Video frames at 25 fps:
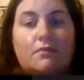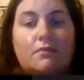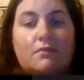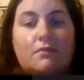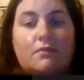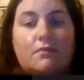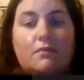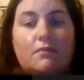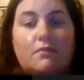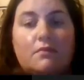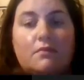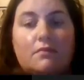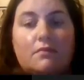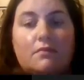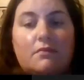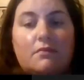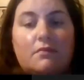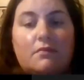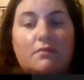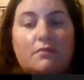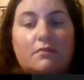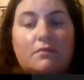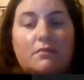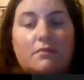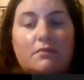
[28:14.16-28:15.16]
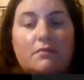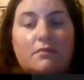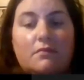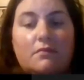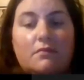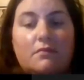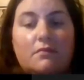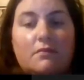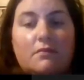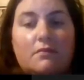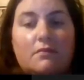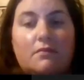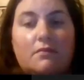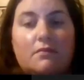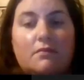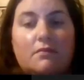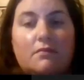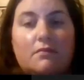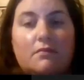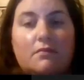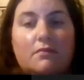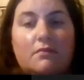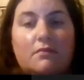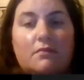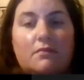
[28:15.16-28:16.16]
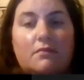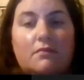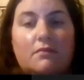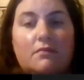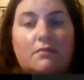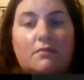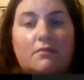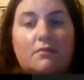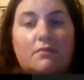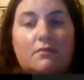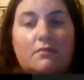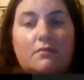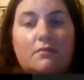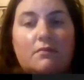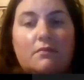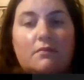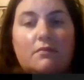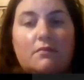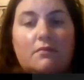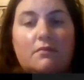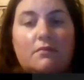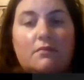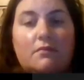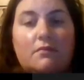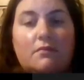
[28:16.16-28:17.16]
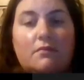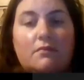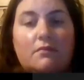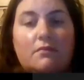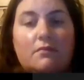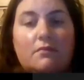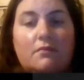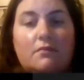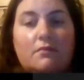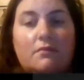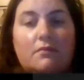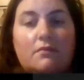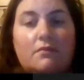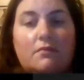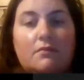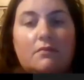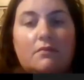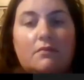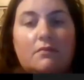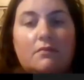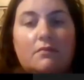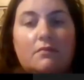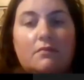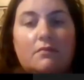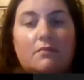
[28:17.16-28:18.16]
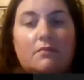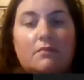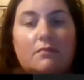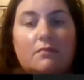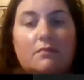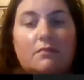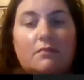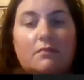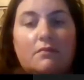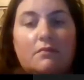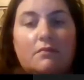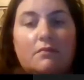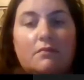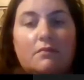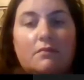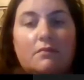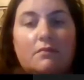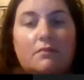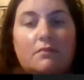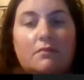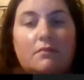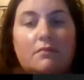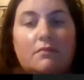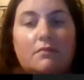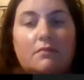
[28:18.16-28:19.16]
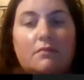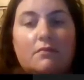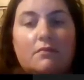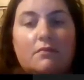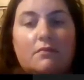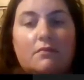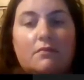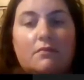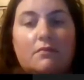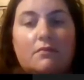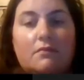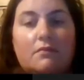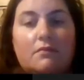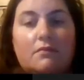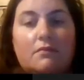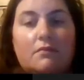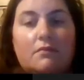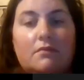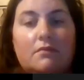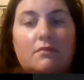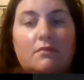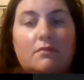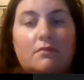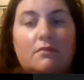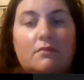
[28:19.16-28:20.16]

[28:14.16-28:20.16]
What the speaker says: (silent)